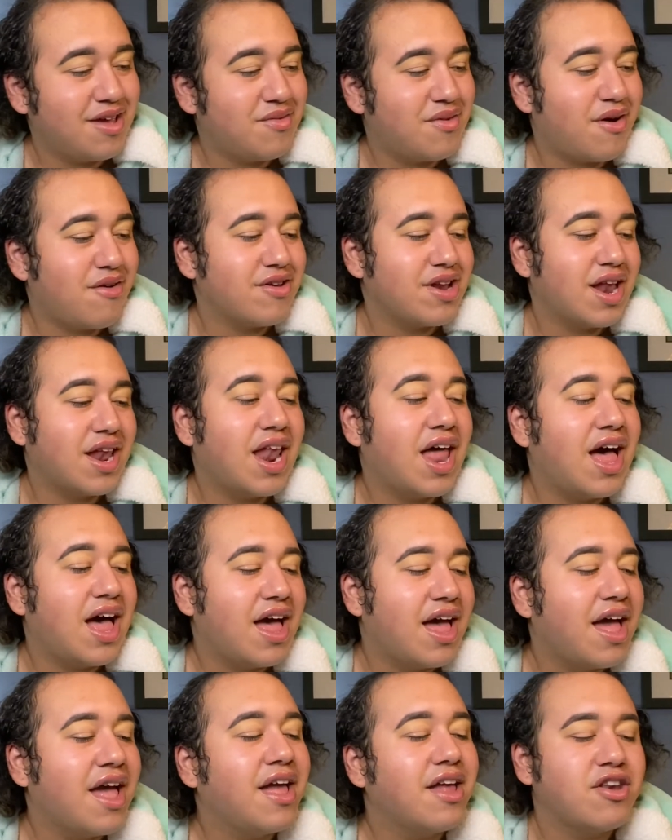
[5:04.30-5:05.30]
Why would I
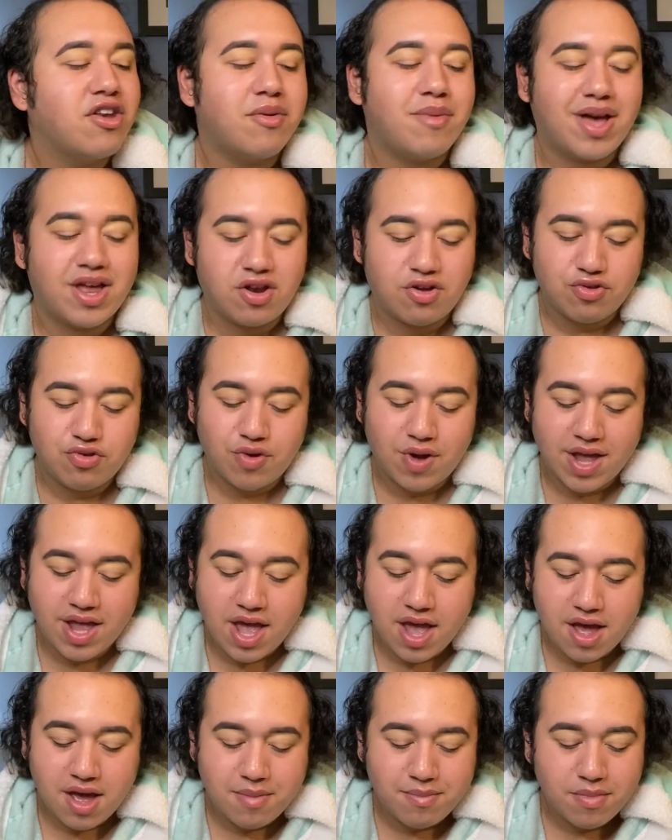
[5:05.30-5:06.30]
lie? Nobody knows who I
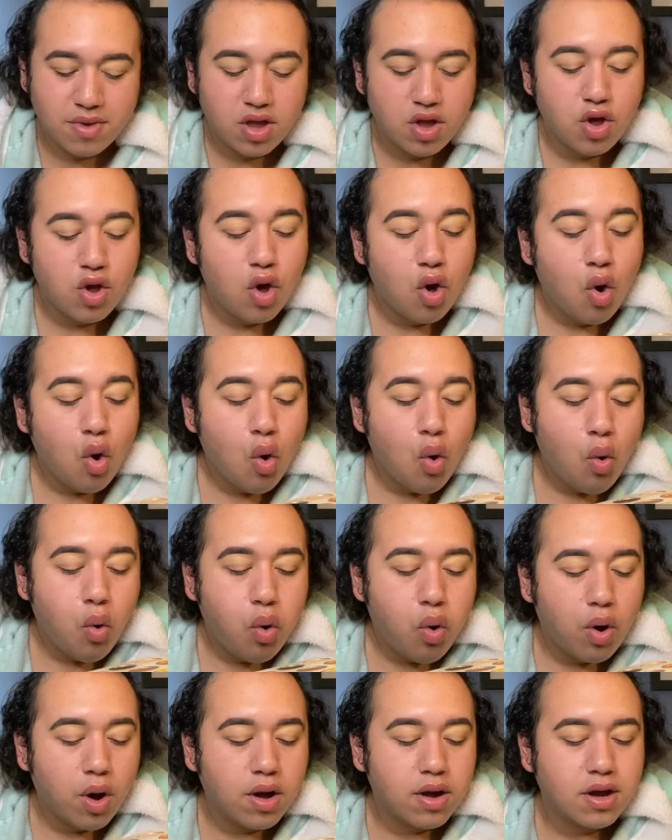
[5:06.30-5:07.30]
am.
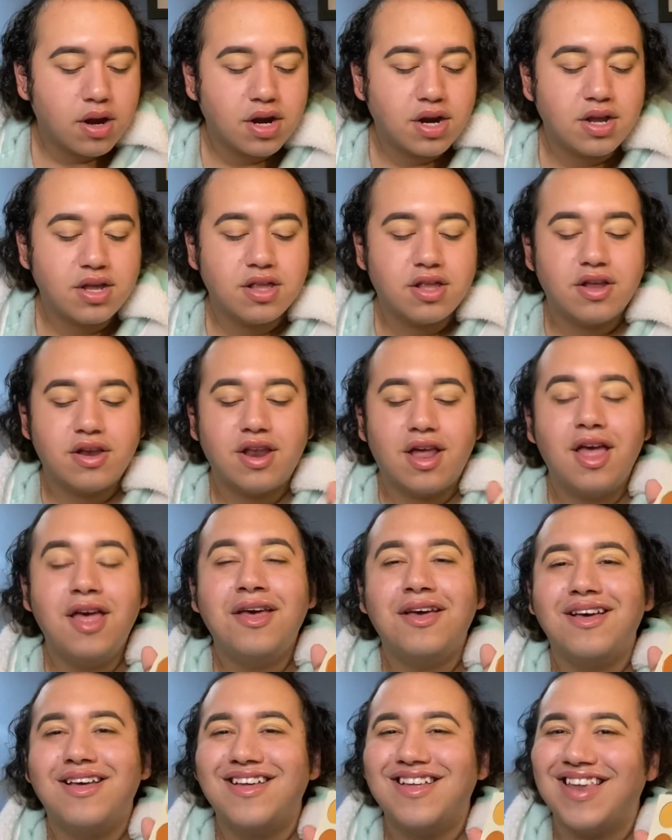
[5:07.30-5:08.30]
Alright, so now,
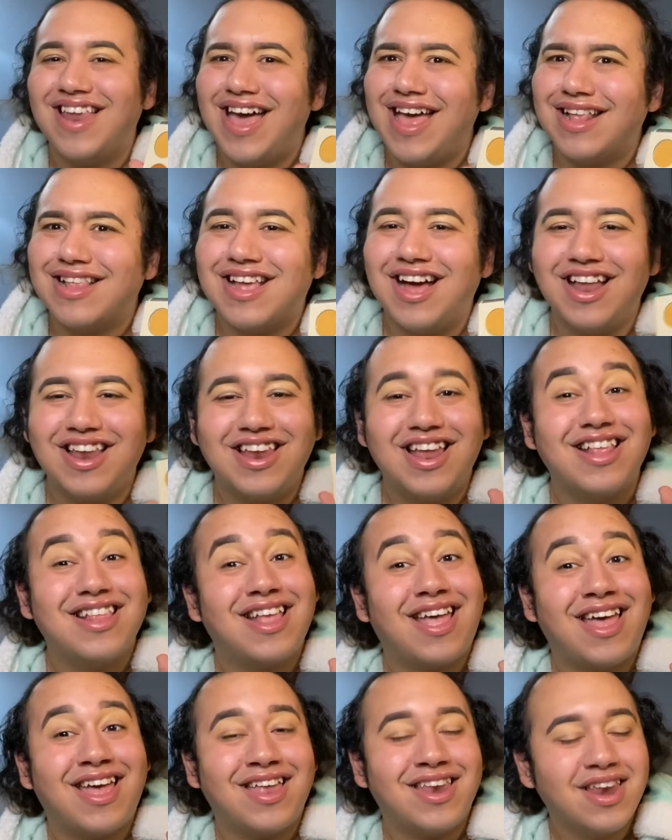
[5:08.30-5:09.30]
last color, that's
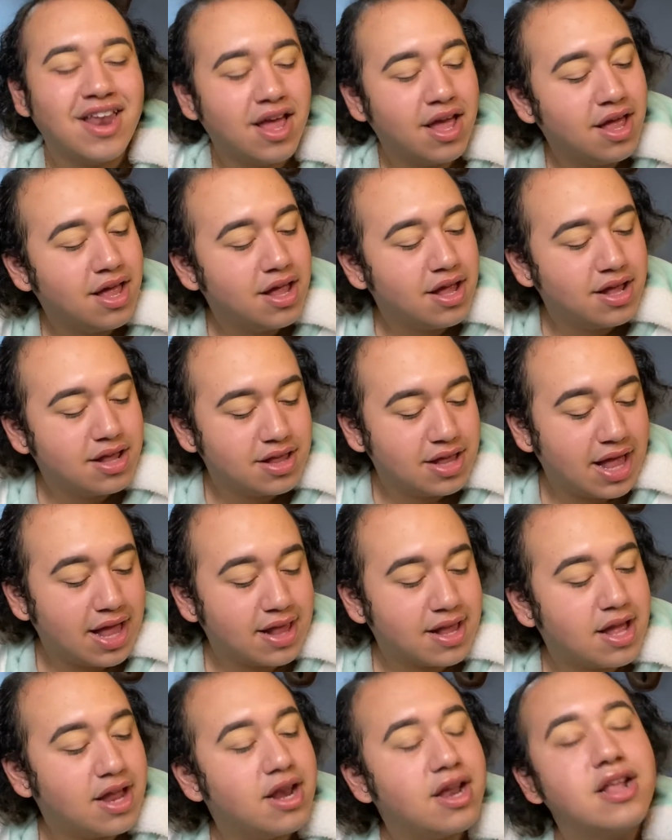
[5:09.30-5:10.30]
sad. Last
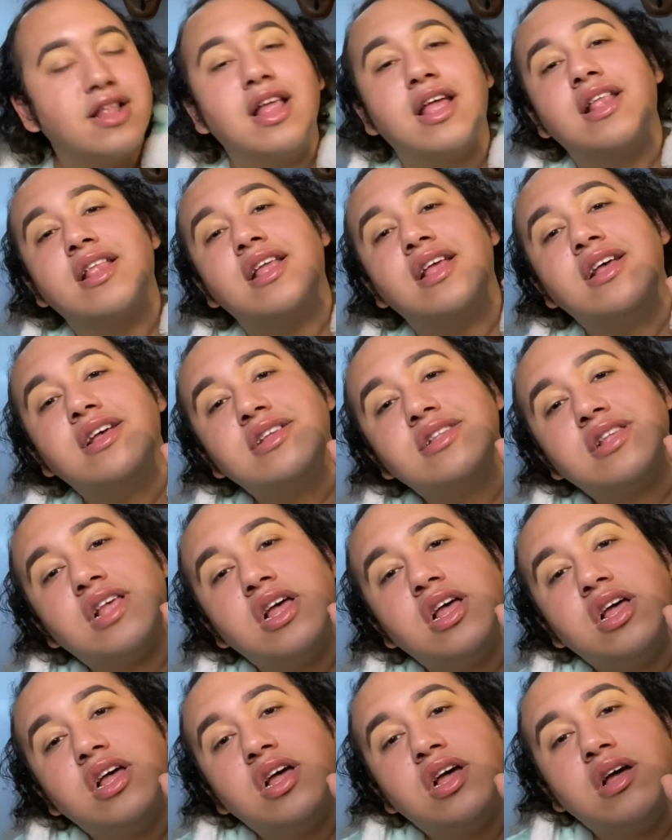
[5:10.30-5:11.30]
color is like this
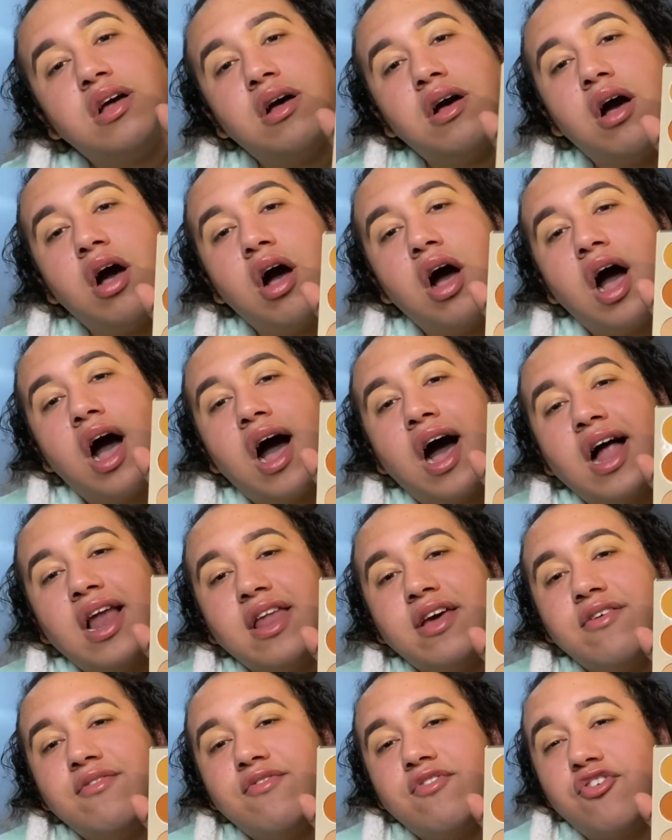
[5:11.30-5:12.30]

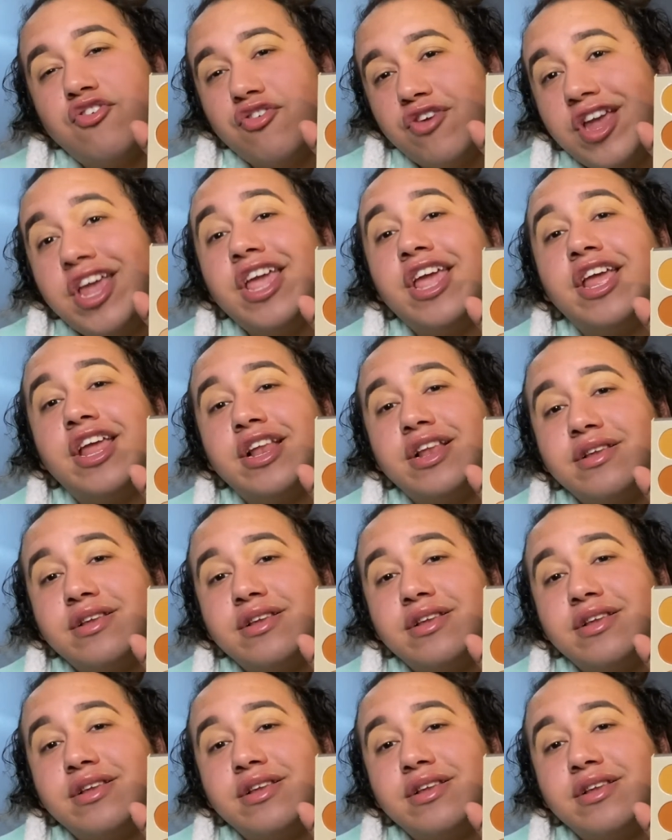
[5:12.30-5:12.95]
olive green.